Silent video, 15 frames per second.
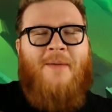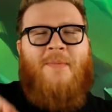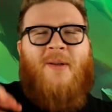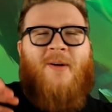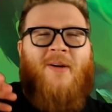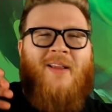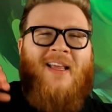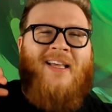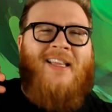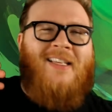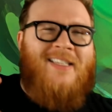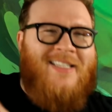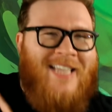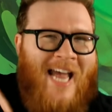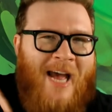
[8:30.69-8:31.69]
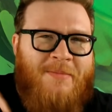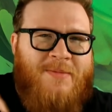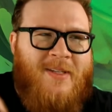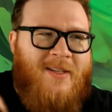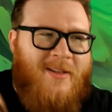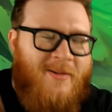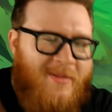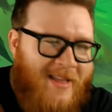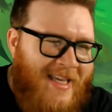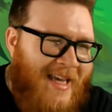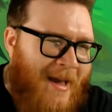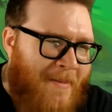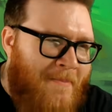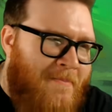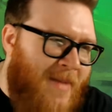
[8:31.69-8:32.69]
but a card like this is
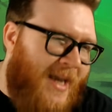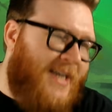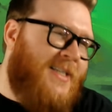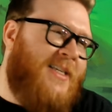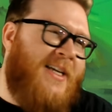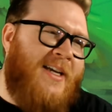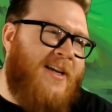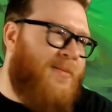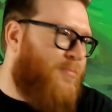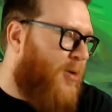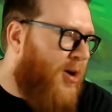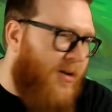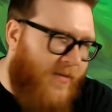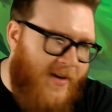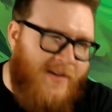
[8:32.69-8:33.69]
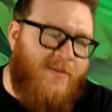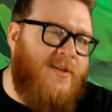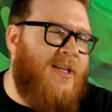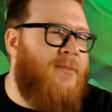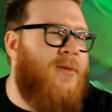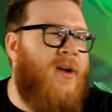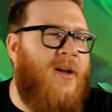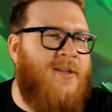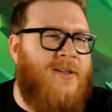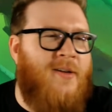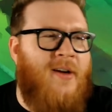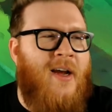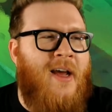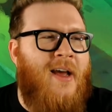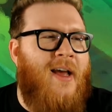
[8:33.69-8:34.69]
absolutely amazing, perfect for Demon
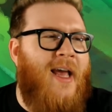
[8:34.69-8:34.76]
Hunter,